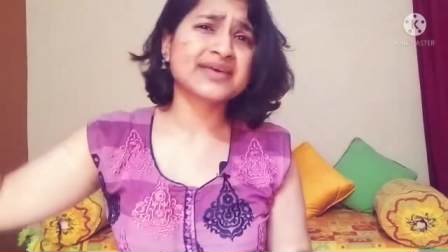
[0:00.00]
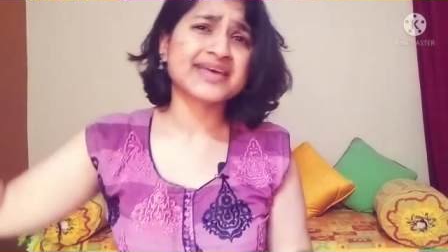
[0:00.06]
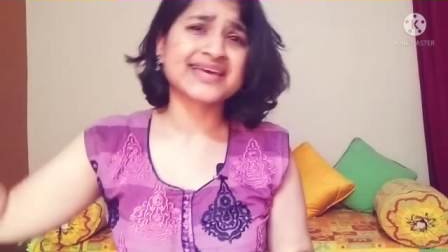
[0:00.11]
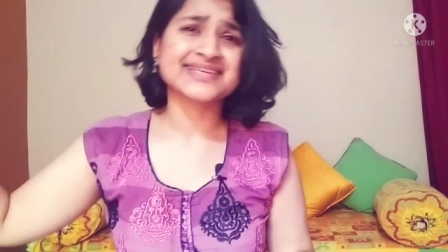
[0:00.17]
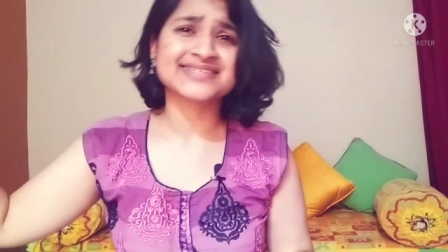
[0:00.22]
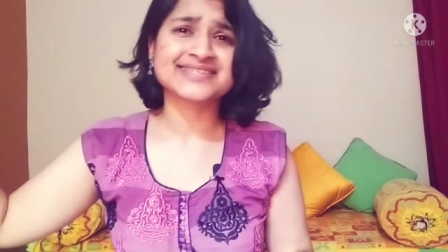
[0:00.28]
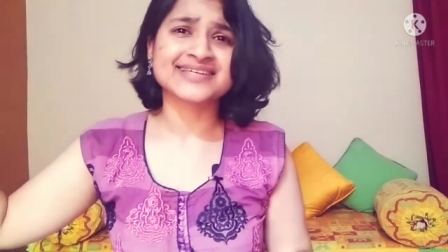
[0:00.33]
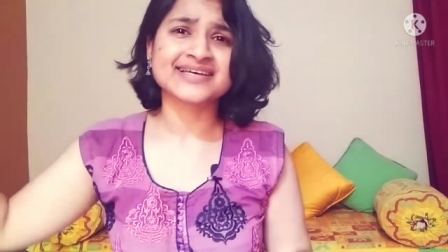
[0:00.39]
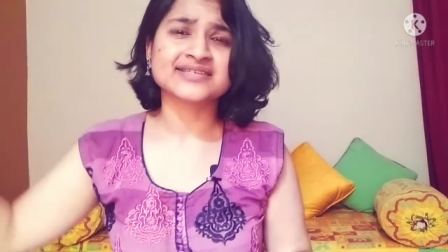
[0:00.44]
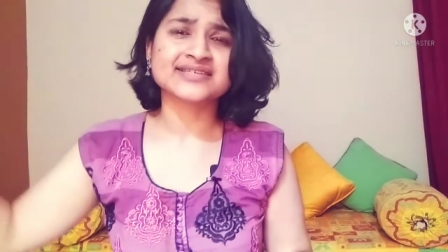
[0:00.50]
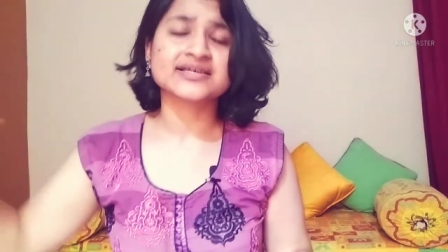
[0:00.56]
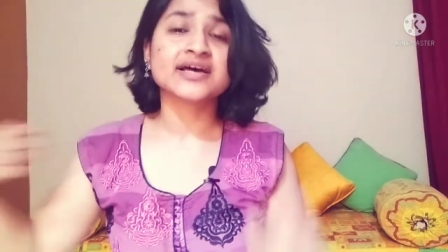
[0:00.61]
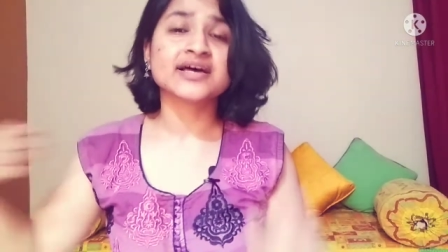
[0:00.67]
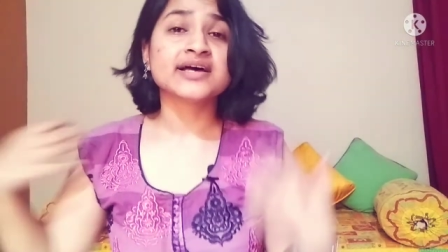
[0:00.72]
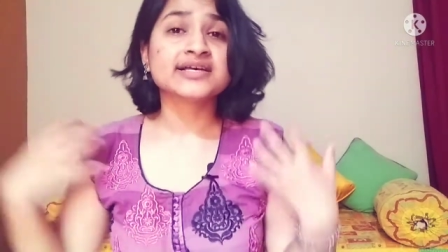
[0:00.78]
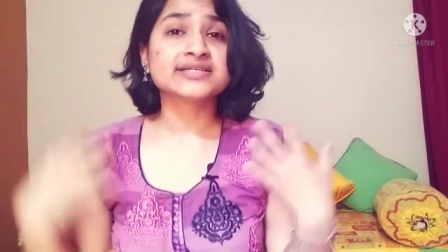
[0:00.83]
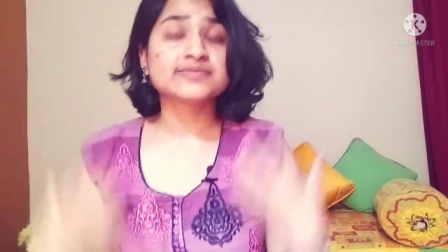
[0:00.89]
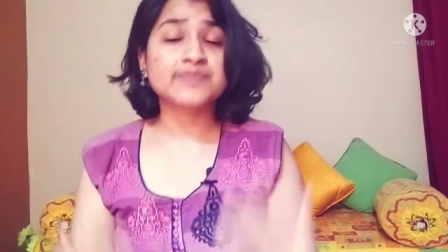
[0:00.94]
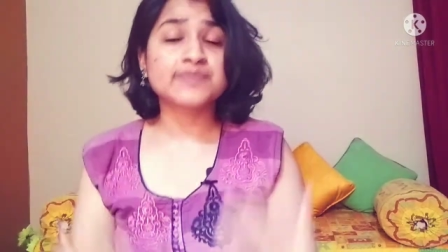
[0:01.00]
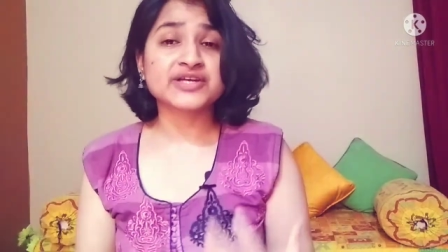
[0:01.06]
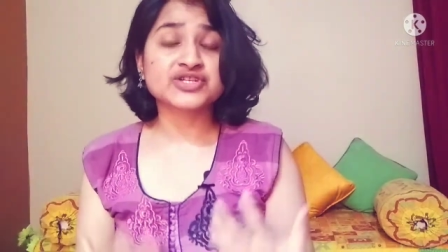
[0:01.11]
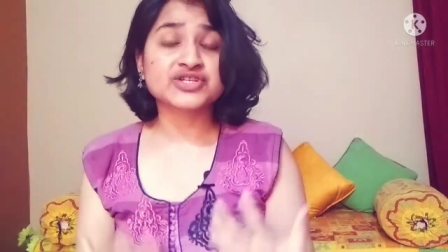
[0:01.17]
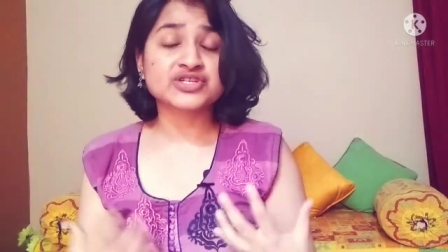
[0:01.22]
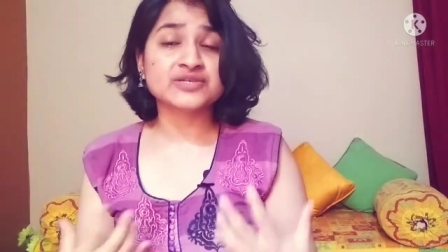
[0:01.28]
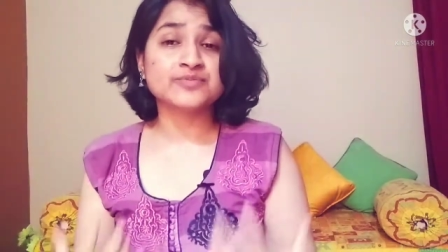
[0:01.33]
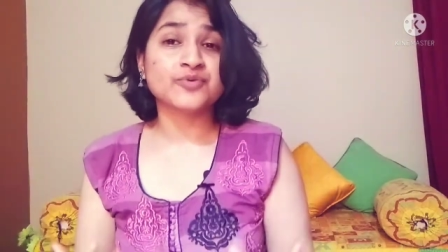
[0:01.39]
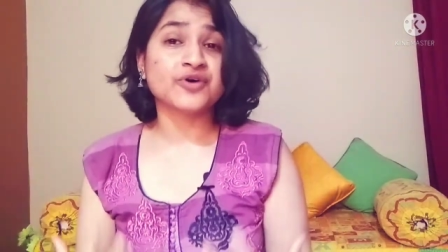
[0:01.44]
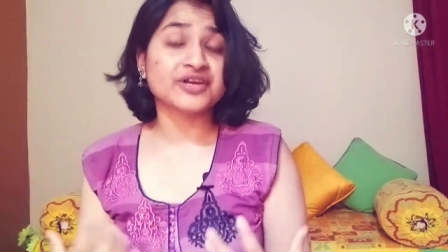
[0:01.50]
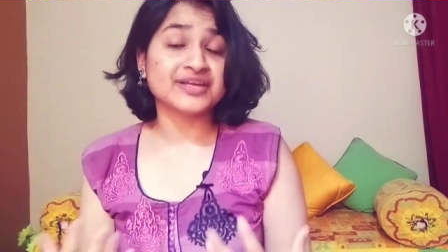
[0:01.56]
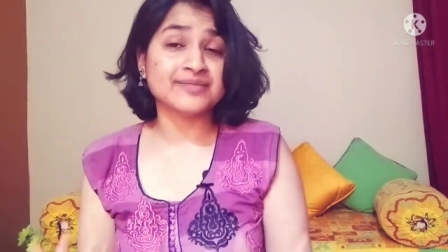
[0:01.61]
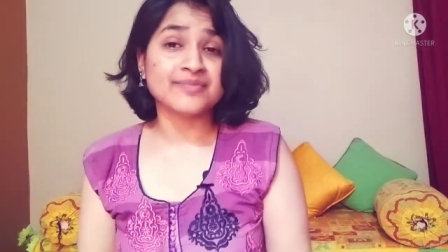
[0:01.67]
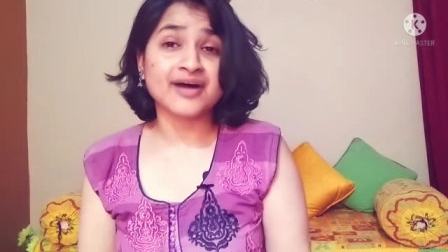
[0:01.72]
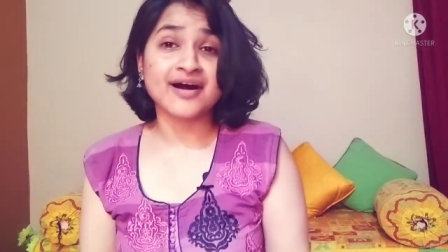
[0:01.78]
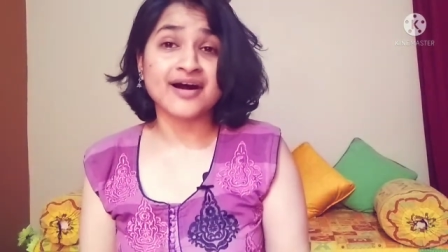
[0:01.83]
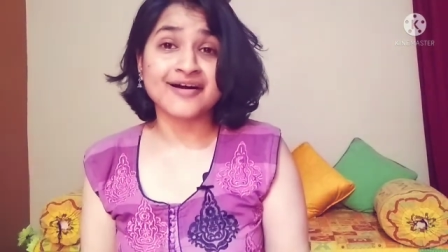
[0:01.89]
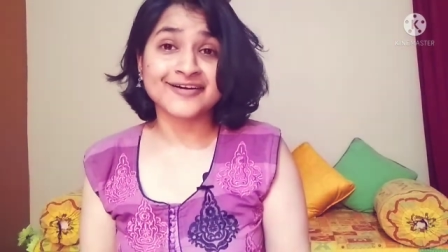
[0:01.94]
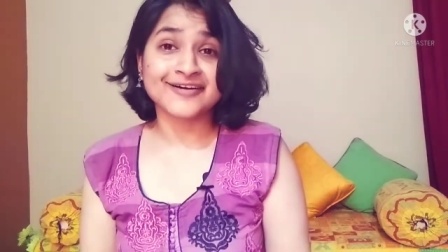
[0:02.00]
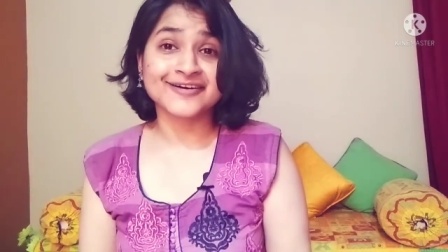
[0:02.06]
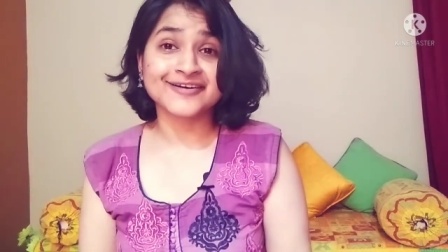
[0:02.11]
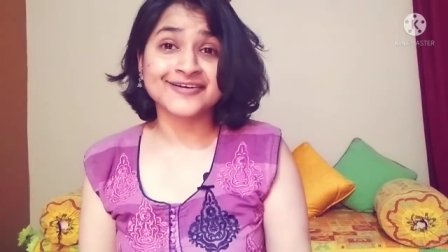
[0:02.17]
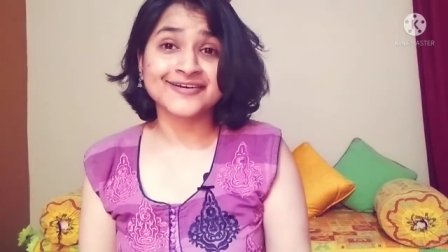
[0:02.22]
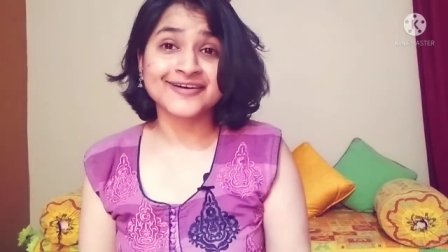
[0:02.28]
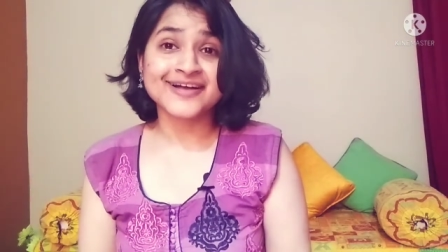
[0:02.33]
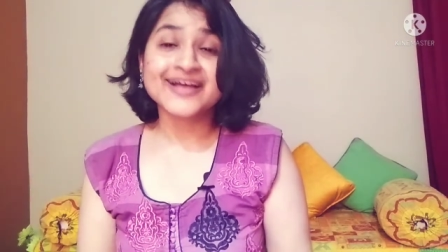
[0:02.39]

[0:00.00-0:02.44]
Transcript: cases, special body mark.